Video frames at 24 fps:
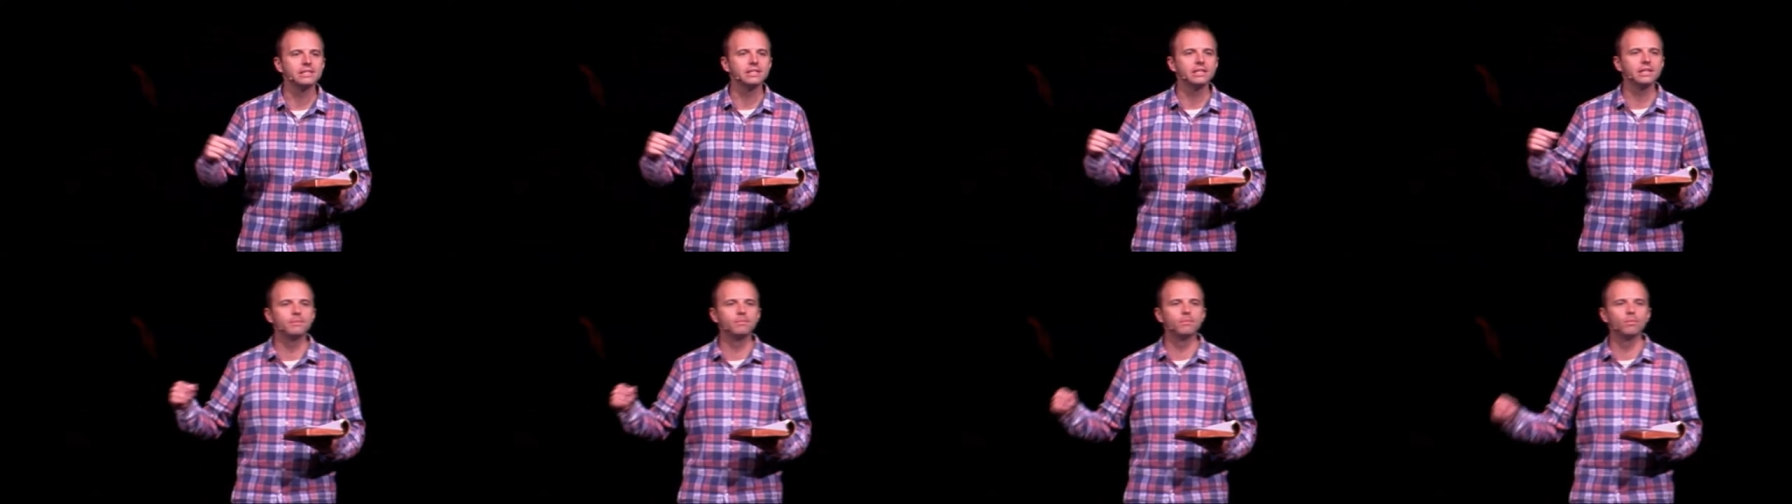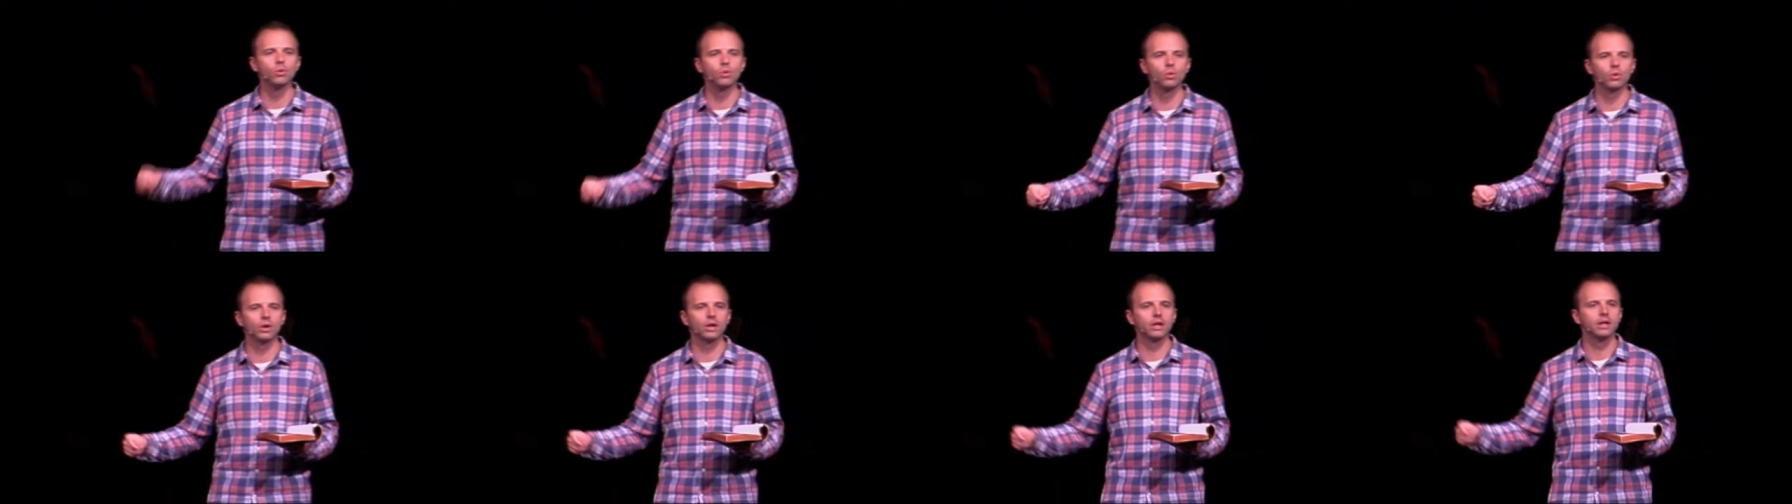need
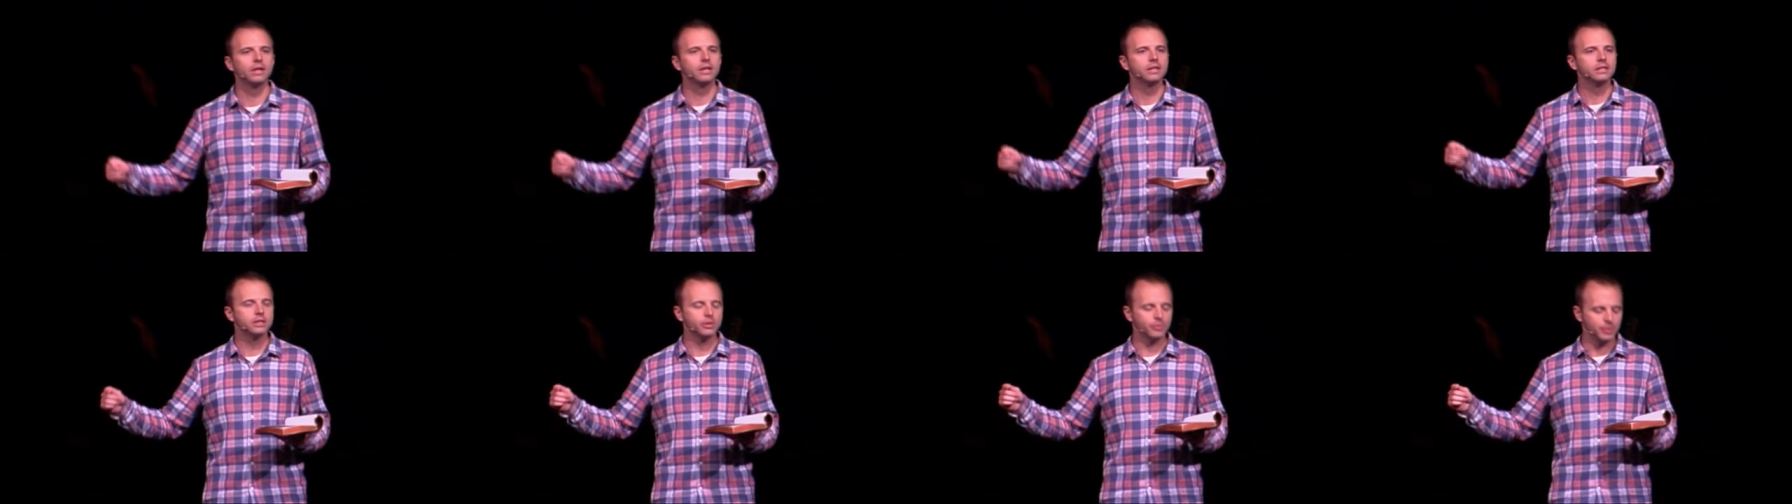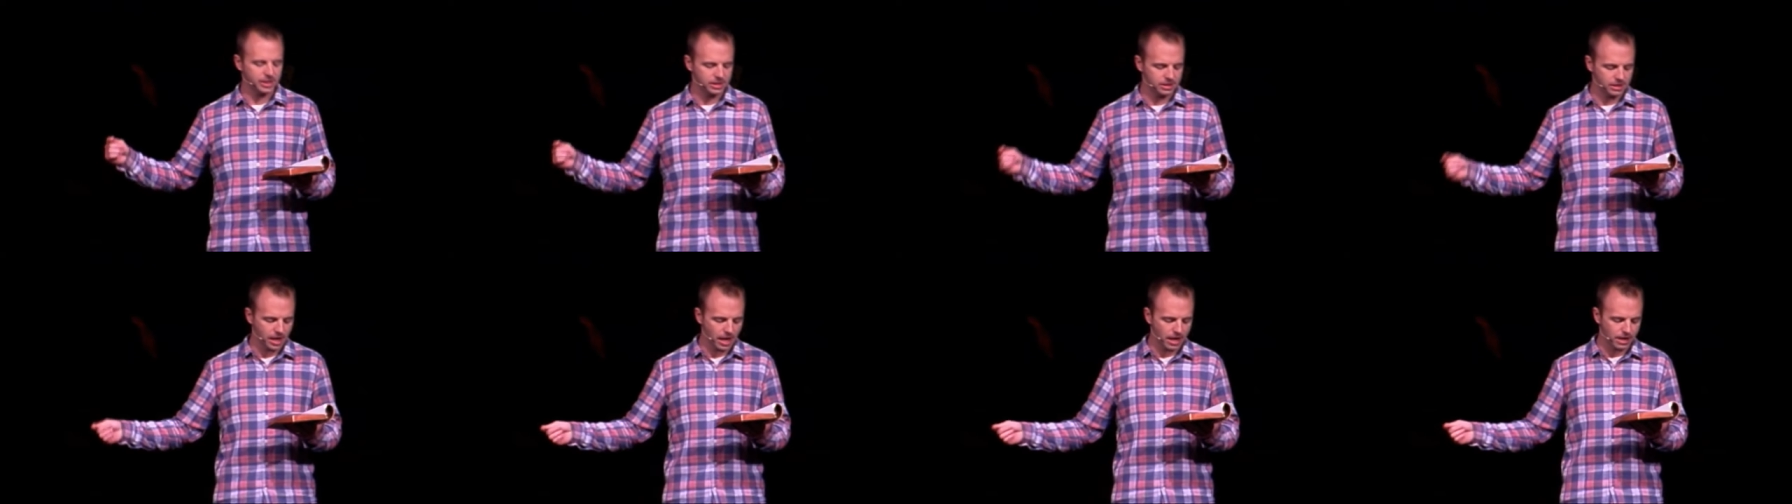more to
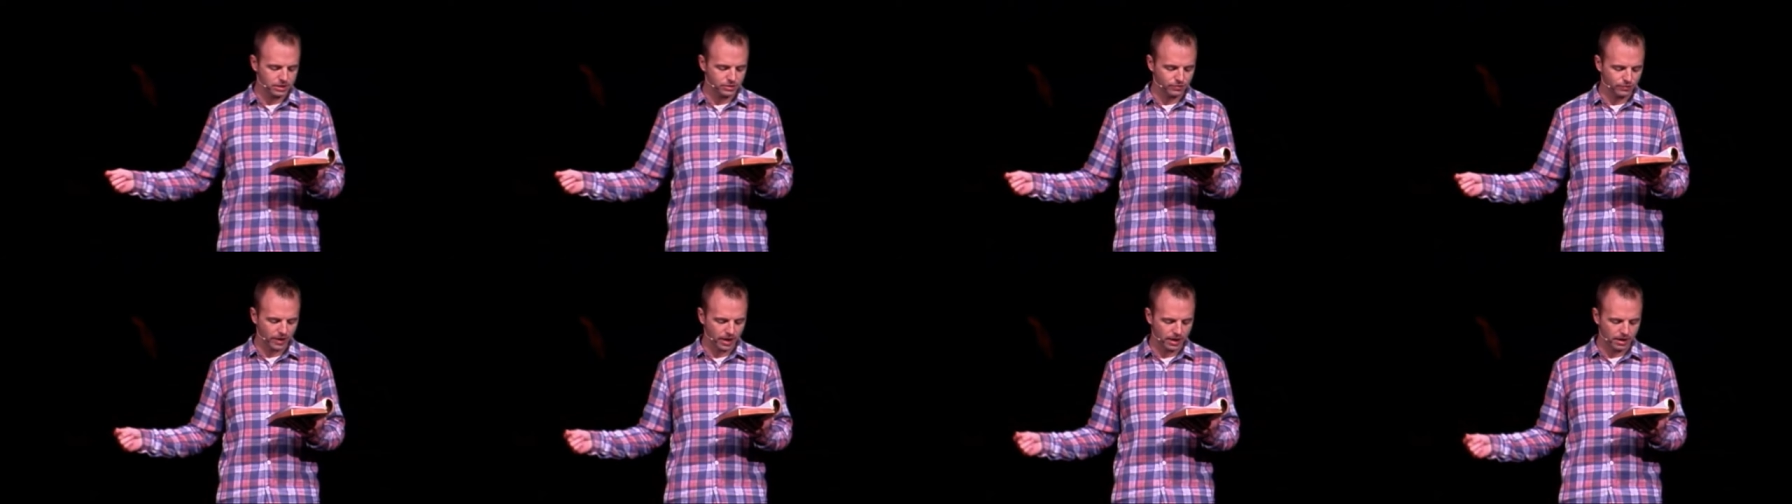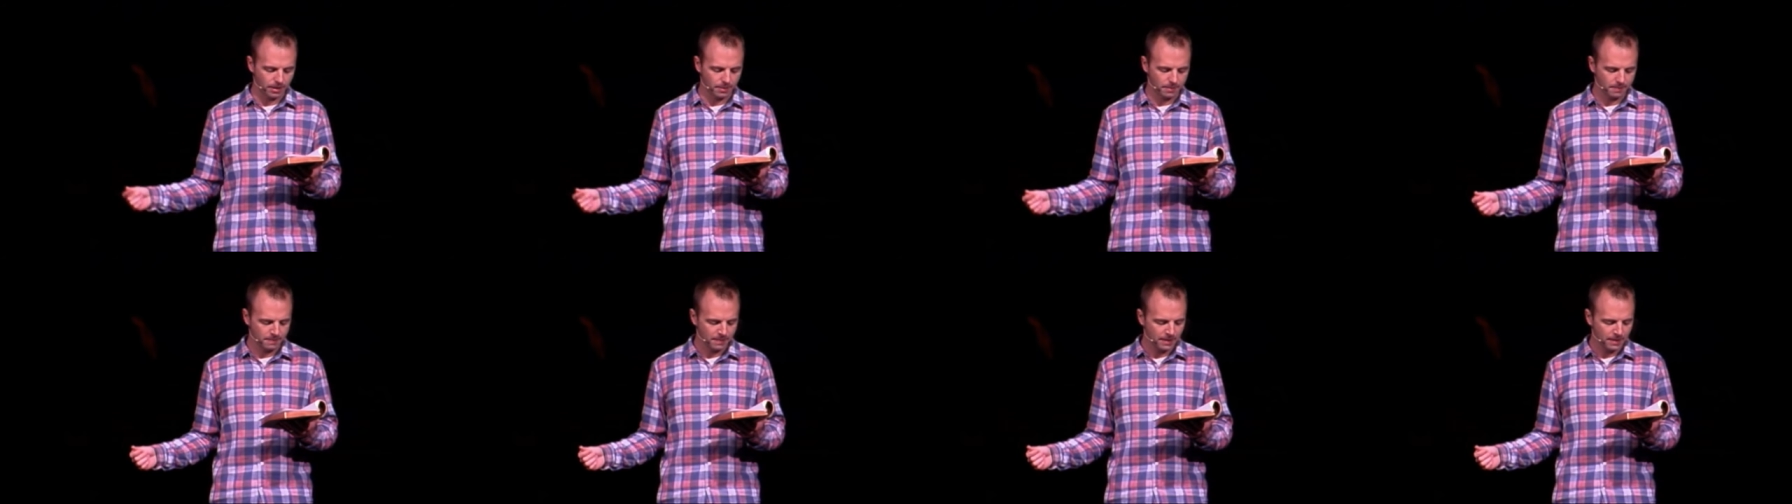be satisfied.